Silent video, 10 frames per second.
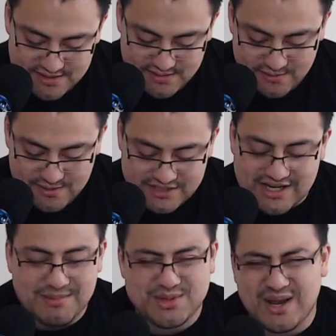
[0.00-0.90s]
Game which
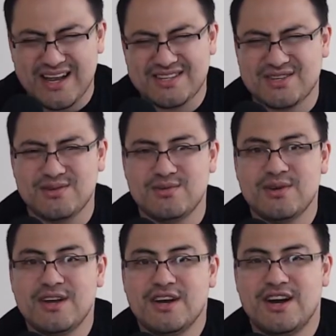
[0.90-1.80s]
I'm trying to
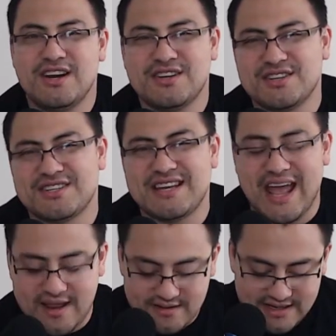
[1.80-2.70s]

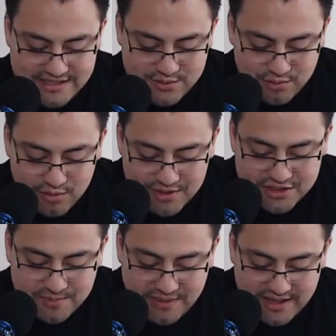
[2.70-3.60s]
understand. It's rumored
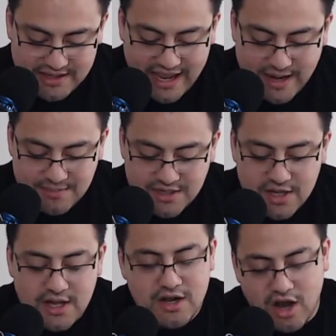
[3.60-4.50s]
to be named
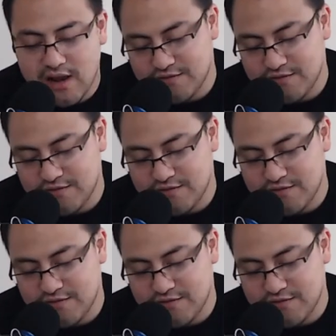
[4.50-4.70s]
Call of